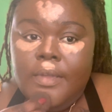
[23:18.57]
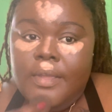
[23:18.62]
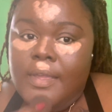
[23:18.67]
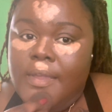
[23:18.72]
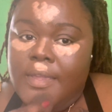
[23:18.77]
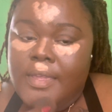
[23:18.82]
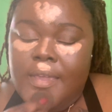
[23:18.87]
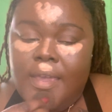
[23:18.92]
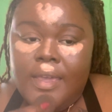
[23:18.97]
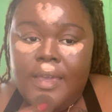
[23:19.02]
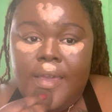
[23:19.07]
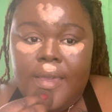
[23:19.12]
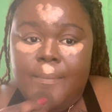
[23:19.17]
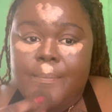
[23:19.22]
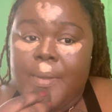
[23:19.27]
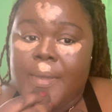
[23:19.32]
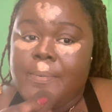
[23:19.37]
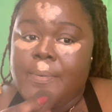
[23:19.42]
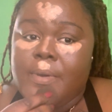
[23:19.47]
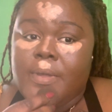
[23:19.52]
yeah,
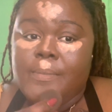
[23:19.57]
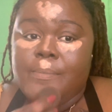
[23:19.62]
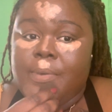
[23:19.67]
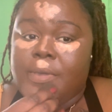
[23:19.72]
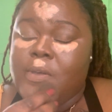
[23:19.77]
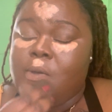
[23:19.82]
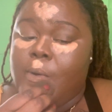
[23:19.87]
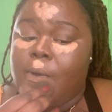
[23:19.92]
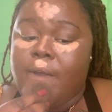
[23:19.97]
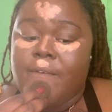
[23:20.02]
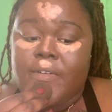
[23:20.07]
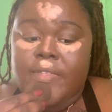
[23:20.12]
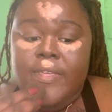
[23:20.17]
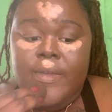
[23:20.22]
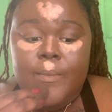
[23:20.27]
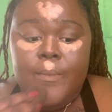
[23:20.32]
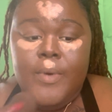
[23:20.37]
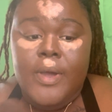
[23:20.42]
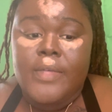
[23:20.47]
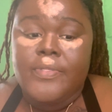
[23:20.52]
people can be whoever they
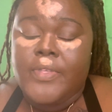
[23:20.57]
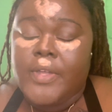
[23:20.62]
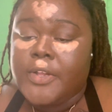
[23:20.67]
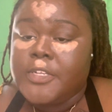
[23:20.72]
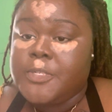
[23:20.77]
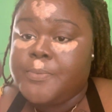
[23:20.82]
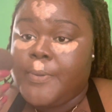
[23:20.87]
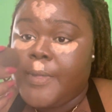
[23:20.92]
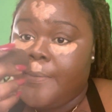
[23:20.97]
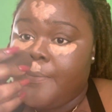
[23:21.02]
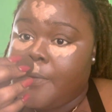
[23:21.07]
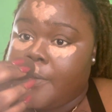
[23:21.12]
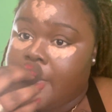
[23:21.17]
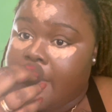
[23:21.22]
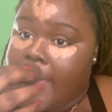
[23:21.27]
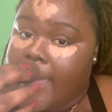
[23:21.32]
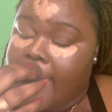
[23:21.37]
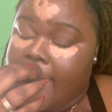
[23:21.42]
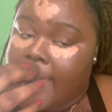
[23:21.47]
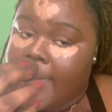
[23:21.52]
want. There's people
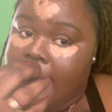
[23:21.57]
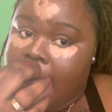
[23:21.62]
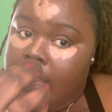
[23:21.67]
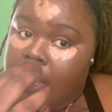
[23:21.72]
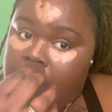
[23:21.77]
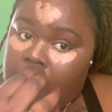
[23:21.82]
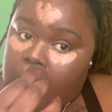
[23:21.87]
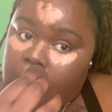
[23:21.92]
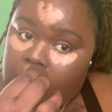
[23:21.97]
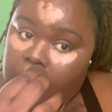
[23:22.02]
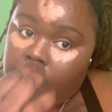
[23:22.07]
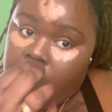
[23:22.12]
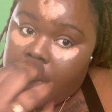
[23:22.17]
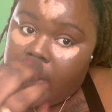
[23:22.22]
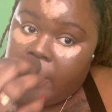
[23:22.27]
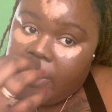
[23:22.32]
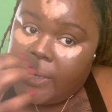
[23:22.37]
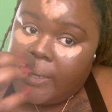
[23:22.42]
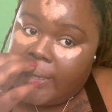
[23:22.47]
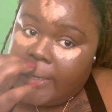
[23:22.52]
that
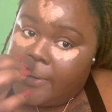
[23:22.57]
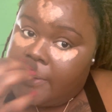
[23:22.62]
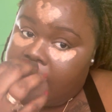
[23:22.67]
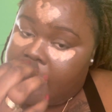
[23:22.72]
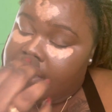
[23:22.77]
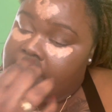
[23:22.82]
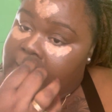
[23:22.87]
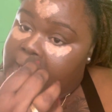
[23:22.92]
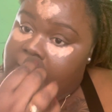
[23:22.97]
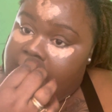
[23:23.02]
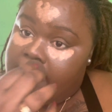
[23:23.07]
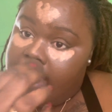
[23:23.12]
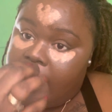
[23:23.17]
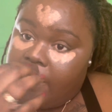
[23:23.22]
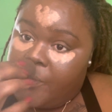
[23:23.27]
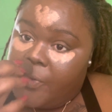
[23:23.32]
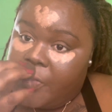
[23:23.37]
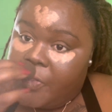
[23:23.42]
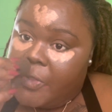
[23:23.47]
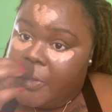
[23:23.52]
will literally
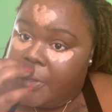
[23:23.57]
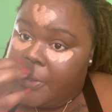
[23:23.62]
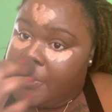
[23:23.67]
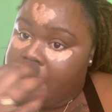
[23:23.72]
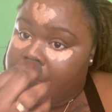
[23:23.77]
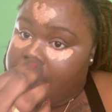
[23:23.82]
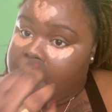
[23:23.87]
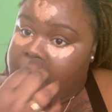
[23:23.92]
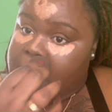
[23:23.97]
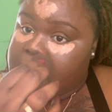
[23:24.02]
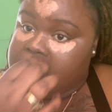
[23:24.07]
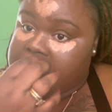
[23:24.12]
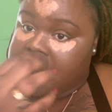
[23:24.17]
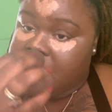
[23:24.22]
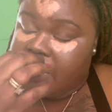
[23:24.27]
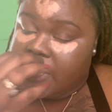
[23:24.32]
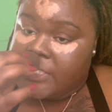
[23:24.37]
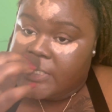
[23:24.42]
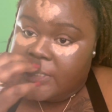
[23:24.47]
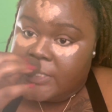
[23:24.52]
connect with you
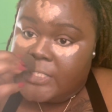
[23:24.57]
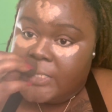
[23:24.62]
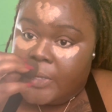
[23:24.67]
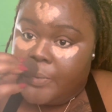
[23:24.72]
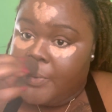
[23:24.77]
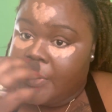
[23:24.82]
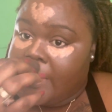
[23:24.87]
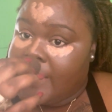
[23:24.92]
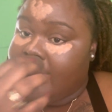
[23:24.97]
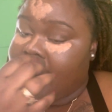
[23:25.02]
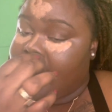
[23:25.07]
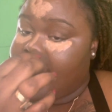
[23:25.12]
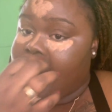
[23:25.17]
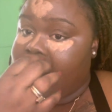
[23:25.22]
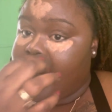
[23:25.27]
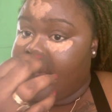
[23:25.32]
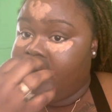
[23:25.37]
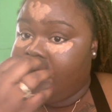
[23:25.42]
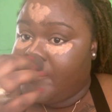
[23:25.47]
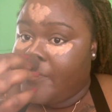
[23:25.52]
just to see what they can
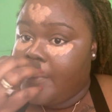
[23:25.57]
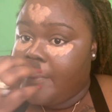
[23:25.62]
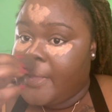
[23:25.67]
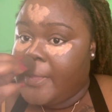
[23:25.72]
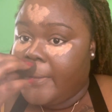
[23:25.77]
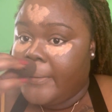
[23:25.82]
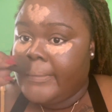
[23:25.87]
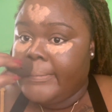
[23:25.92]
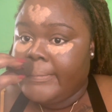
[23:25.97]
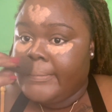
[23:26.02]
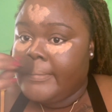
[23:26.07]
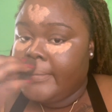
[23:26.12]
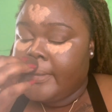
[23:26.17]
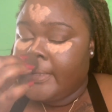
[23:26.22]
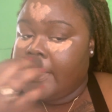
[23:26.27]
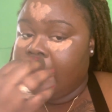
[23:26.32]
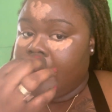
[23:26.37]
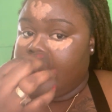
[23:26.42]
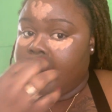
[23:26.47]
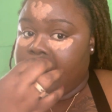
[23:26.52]
gain from it.
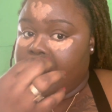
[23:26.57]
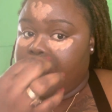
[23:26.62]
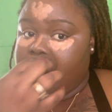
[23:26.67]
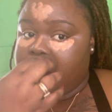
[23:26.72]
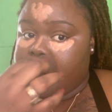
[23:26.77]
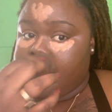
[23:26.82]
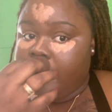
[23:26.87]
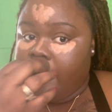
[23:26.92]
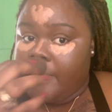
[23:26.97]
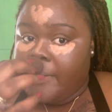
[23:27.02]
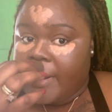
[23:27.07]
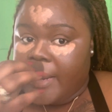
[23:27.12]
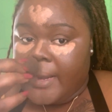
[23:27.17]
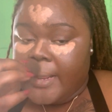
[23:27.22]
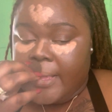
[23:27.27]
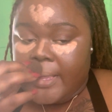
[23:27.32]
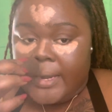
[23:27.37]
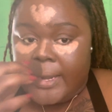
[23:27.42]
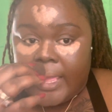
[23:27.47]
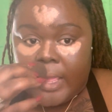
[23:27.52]
There's people that'll
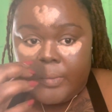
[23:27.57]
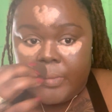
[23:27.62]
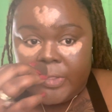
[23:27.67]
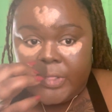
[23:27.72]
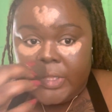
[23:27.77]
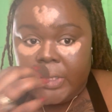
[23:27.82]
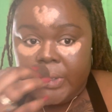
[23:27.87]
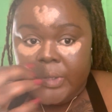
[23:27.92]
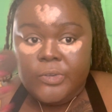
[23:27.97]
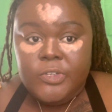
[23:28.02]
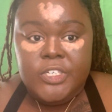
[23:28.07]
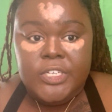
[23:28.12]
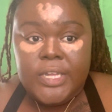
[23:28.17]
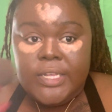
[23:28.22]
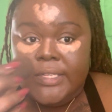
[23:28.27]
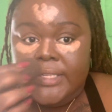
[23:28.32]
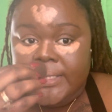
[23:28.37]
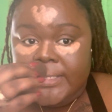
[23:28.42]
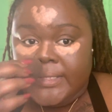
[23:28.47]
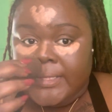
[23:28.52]
connect with you
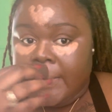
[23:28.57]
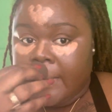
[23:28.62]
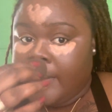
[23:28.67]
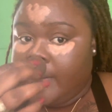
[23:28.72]
just